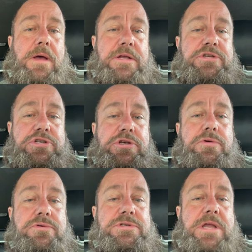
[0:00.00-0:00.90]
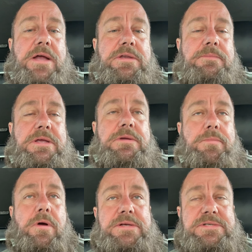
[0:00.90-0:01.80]
I choose not to be
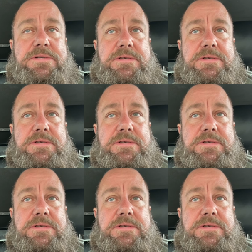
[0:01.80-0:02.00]
depressed.